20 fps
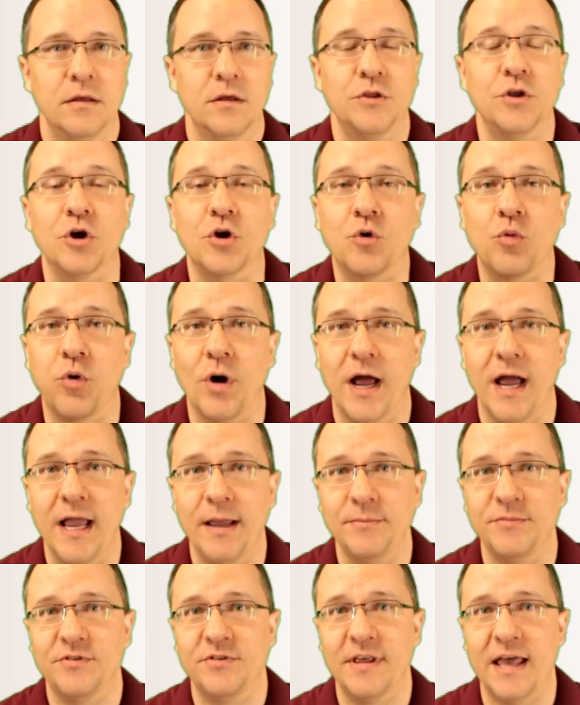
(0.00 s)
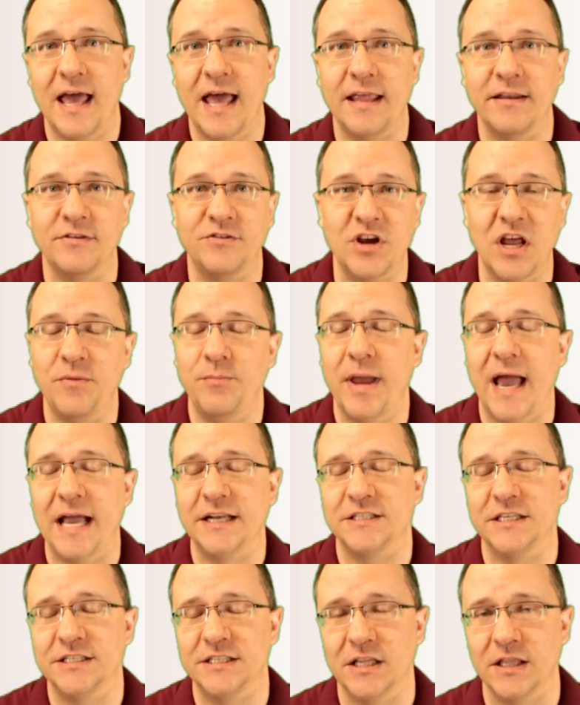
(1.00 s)
The crimes that
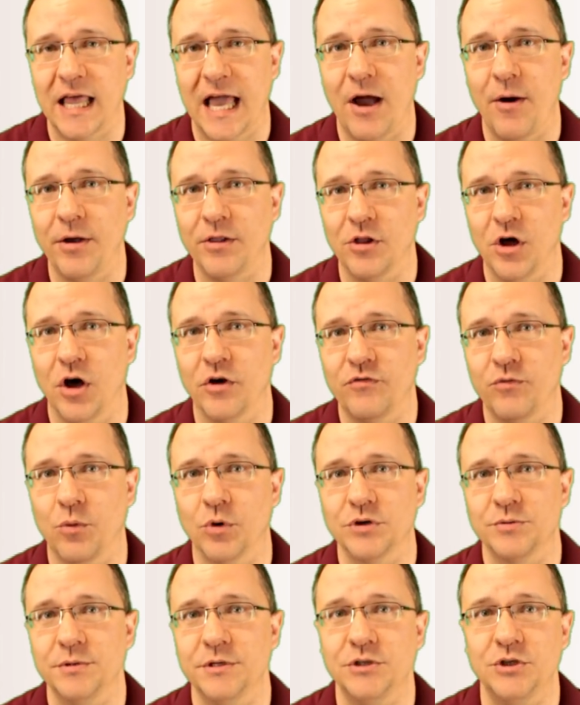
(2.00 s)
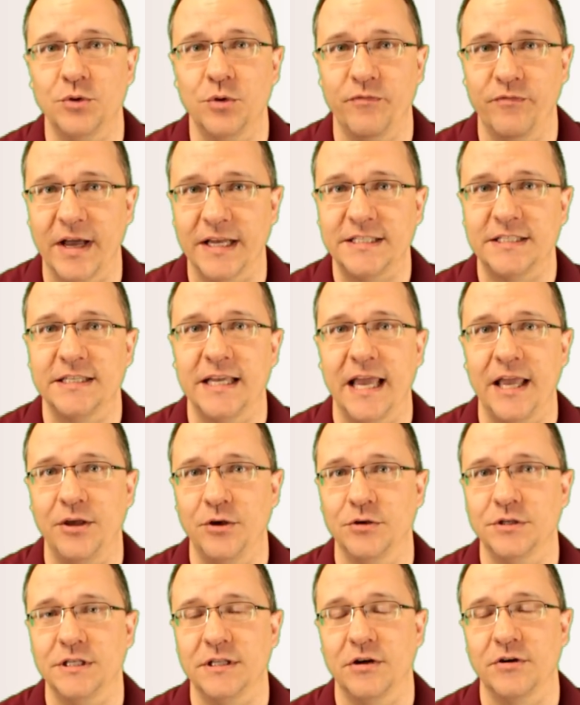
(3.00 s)
GEDmatch is allowing law enforcement to investigate
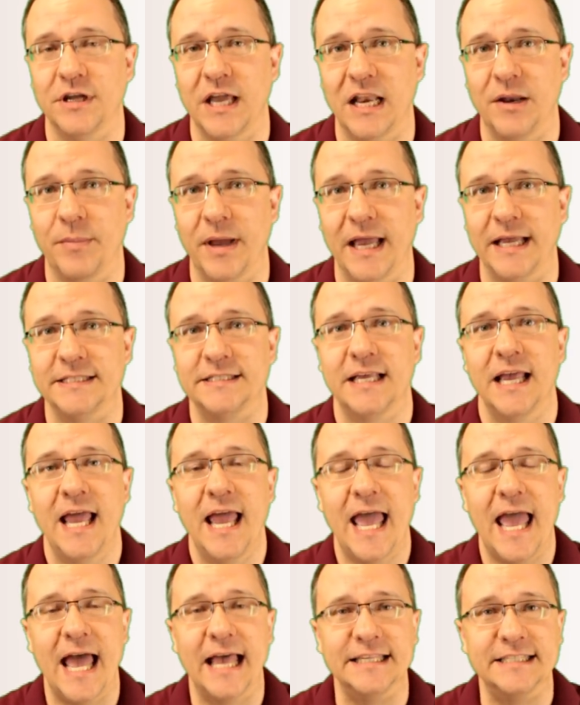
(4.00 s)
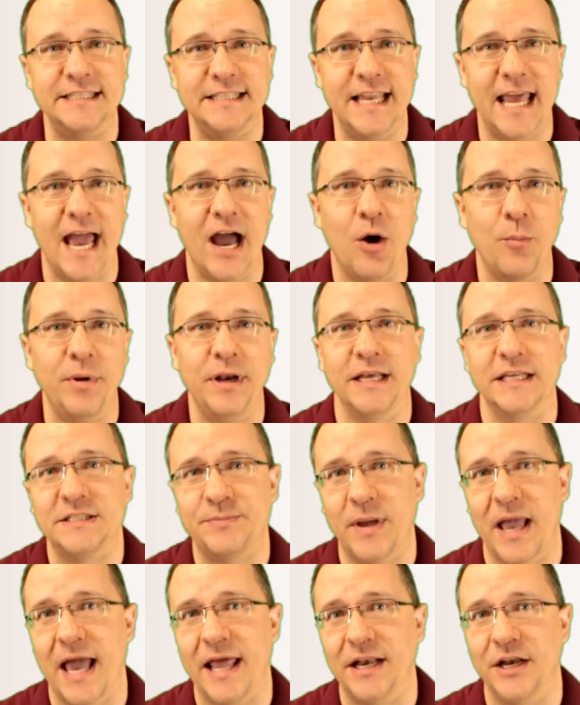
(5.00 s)
using their database has now been
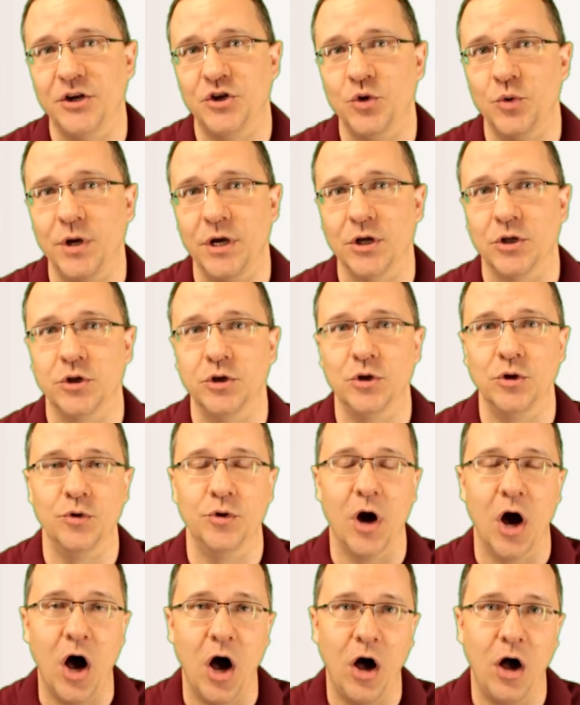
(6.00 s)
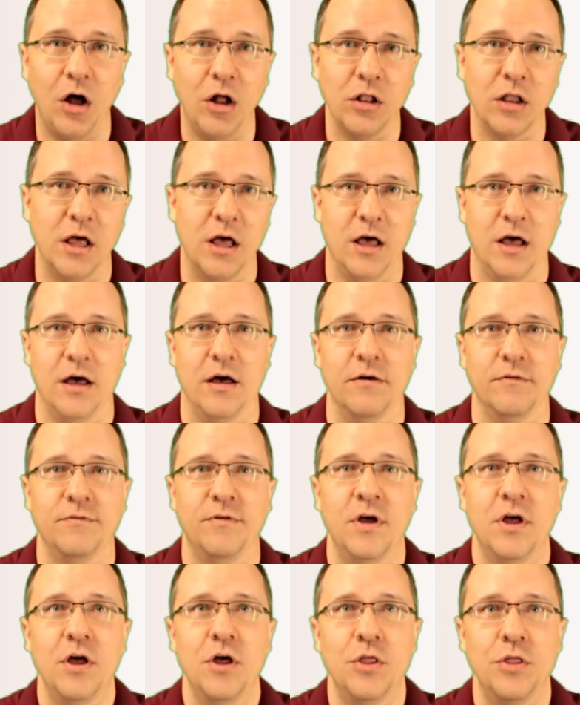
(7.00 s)
expanded to include all of
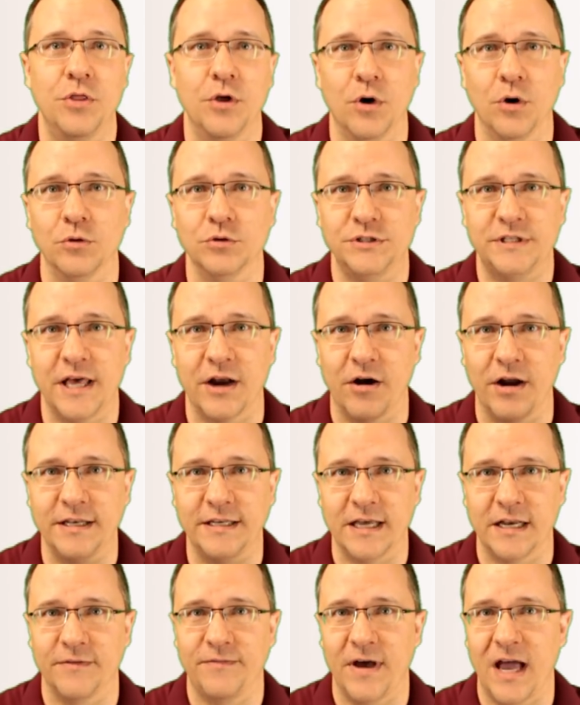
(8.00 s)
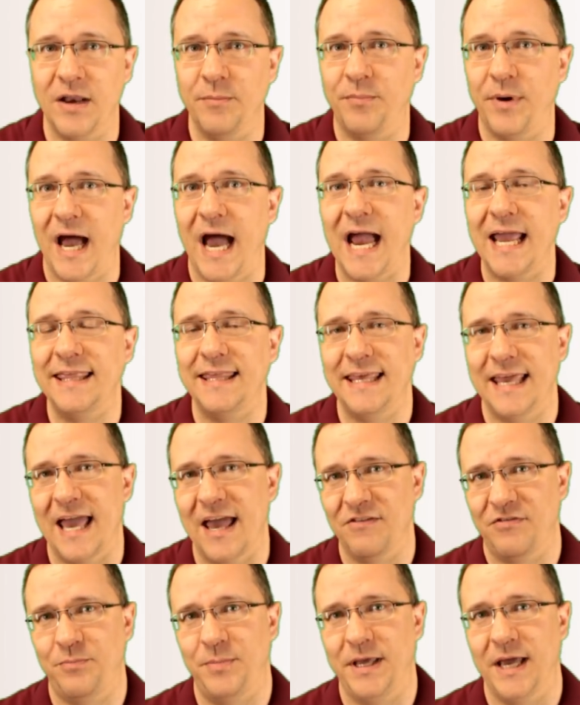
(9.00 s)
those that are identified by the
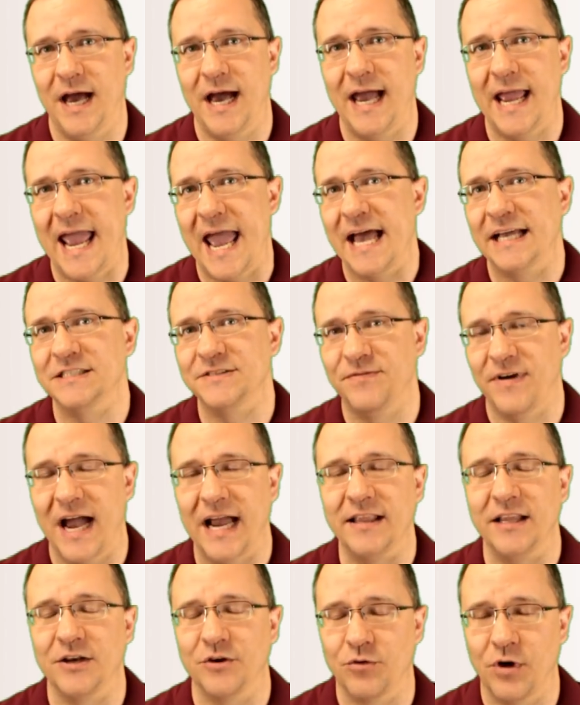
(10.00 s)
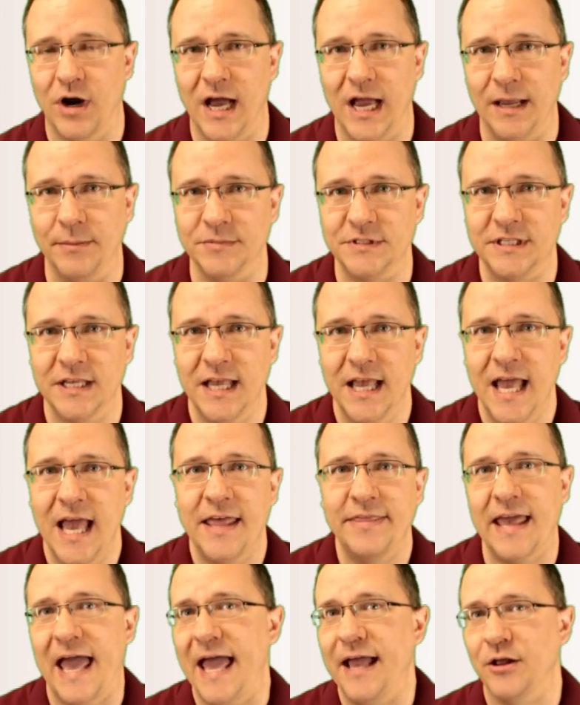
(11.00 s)
FBI as violent crimes.
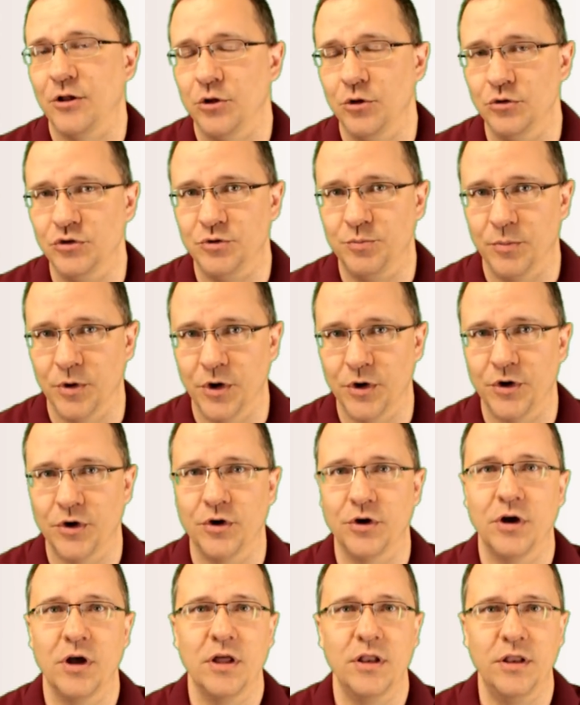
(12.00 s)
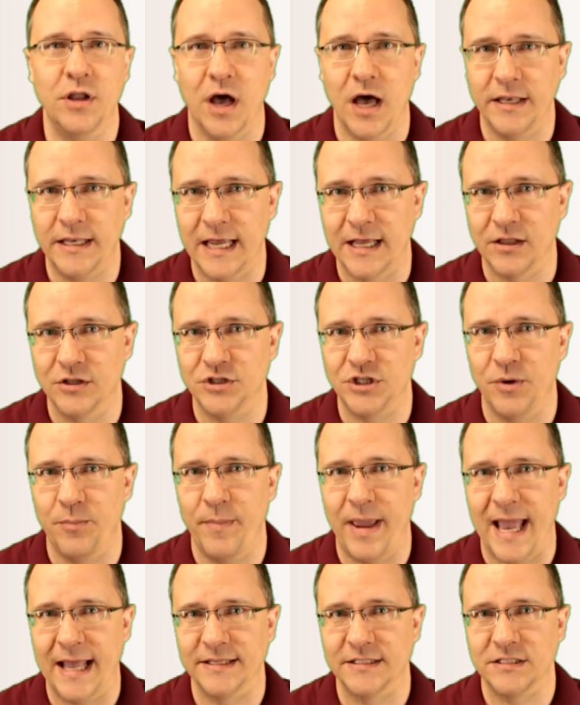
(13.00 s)
That includes murder, non negligent
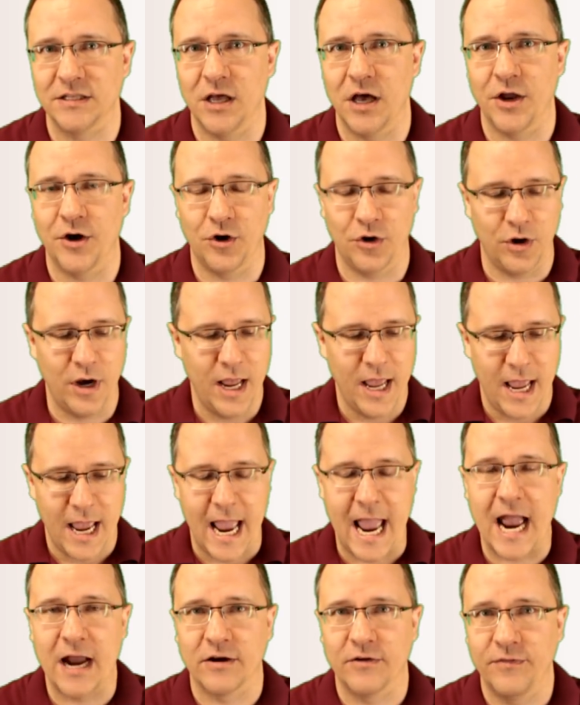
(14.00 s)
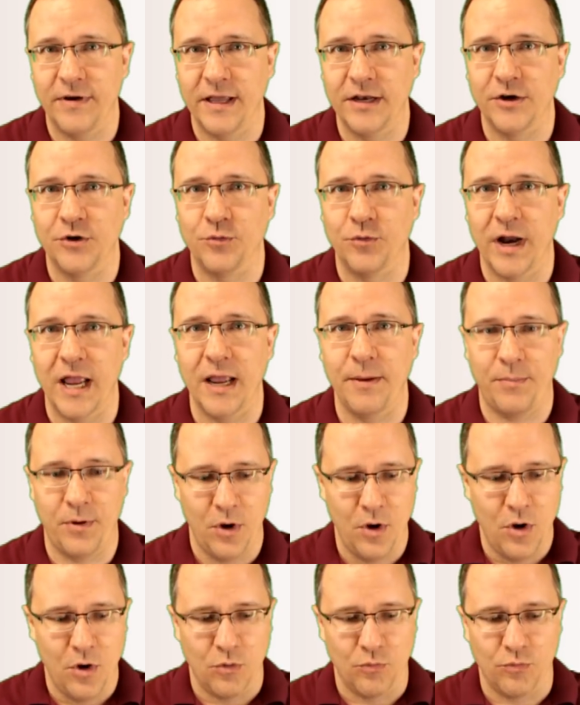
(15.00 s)
manslaughter, aggravated rape,
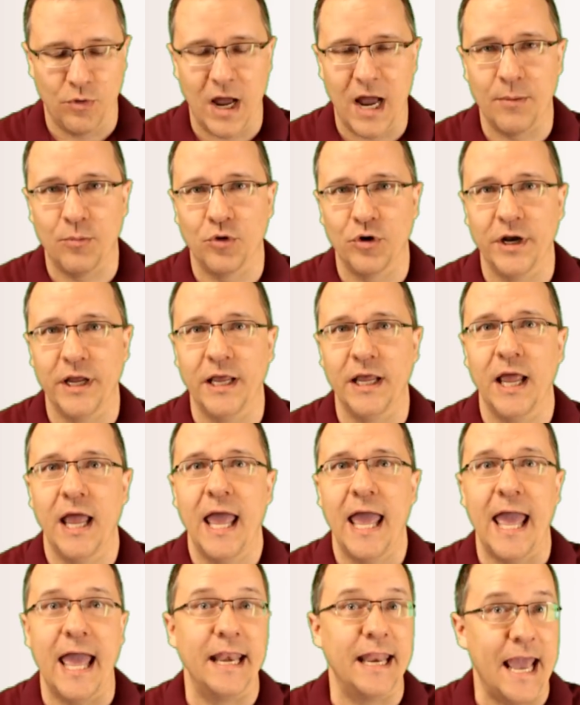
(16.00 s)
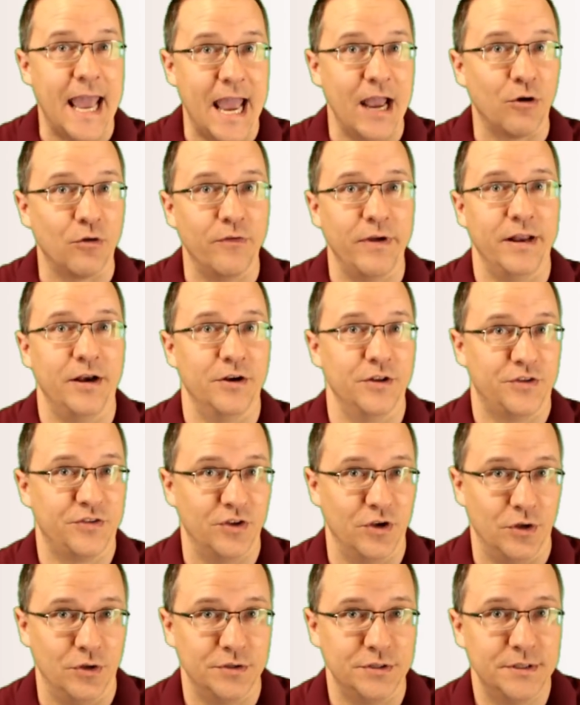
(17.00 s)
robbery, and aggravated
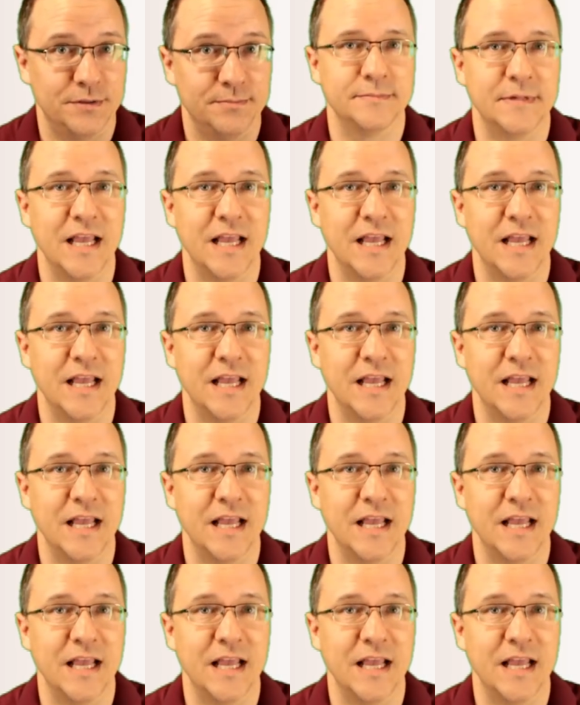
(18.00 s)
assault.